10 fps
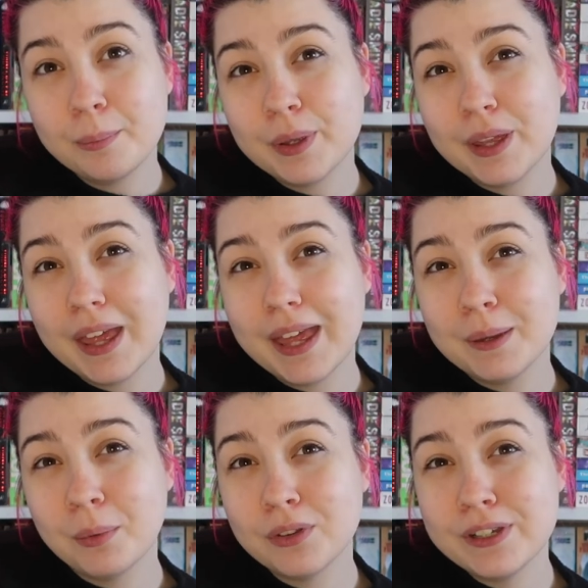but
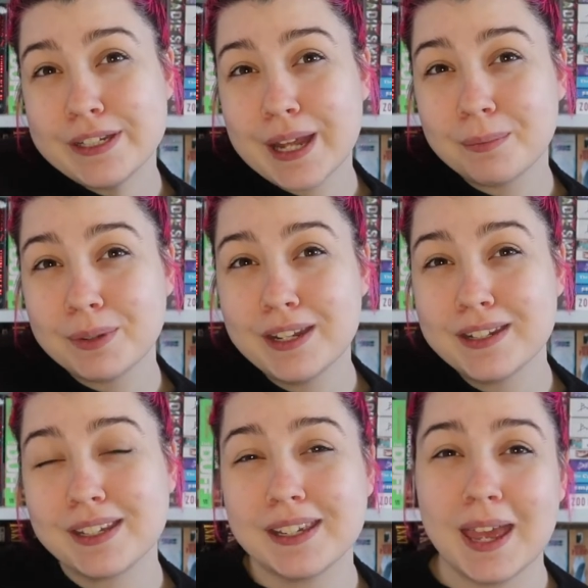it wasn't adapted
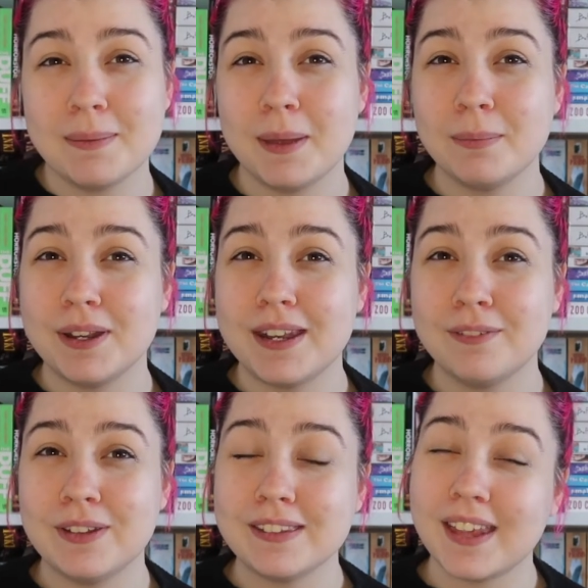and came out by
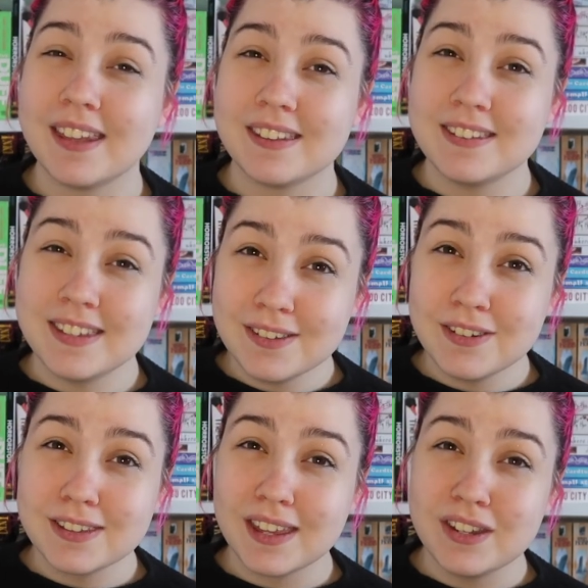Netflix as a
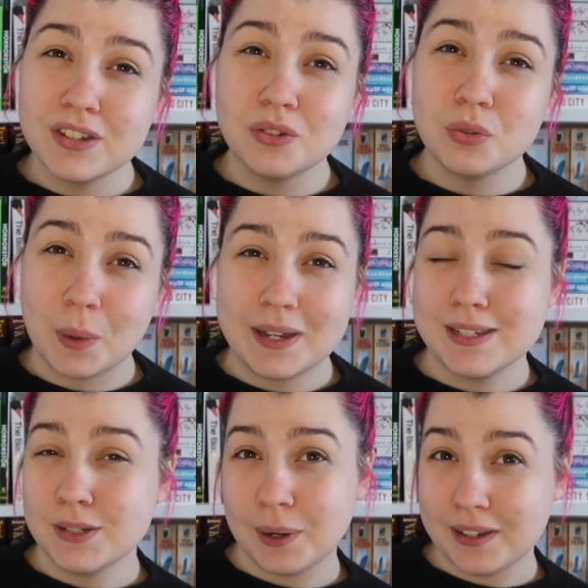series until
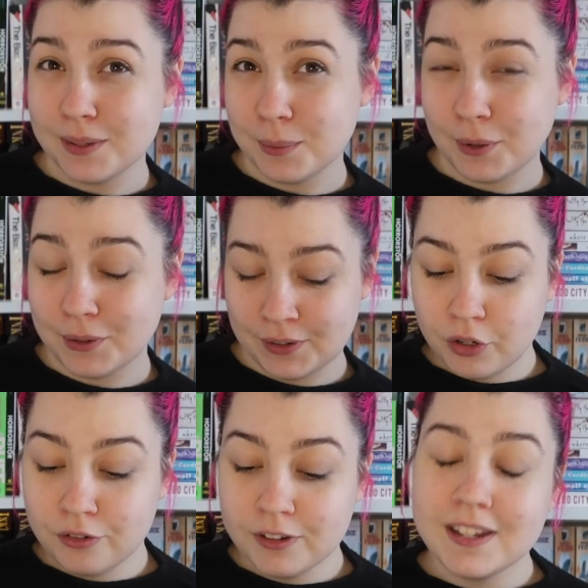2021.
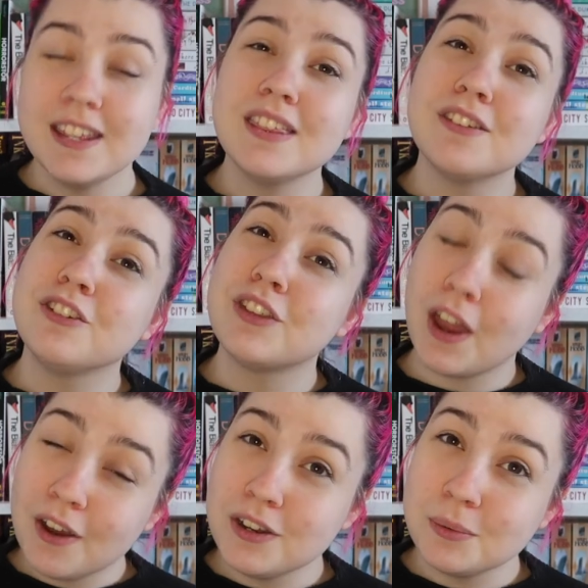Currently, there is
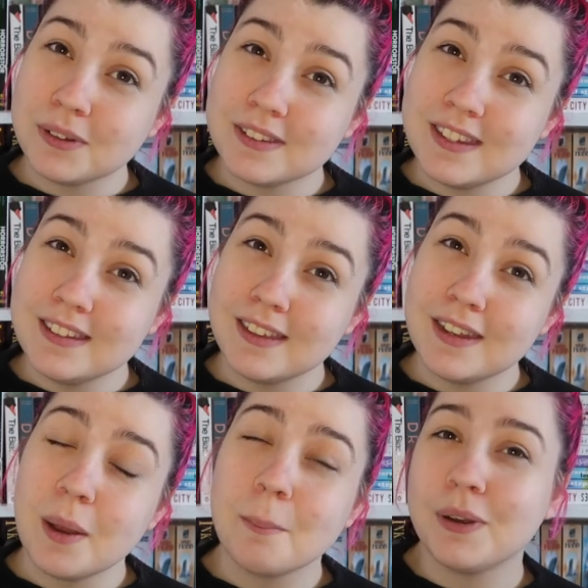only 1
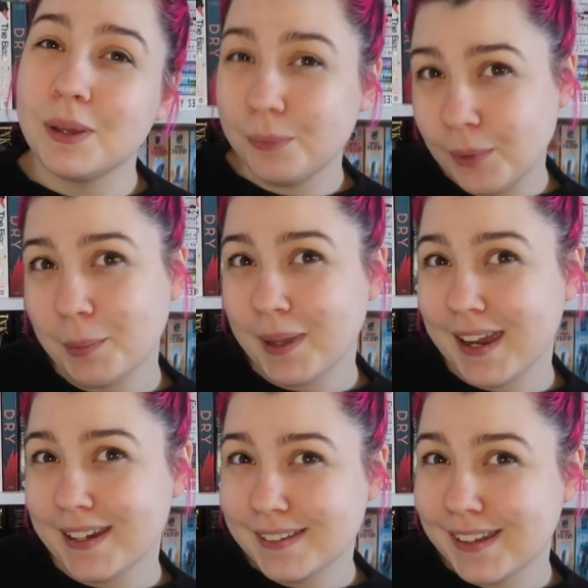season, but it will be getting a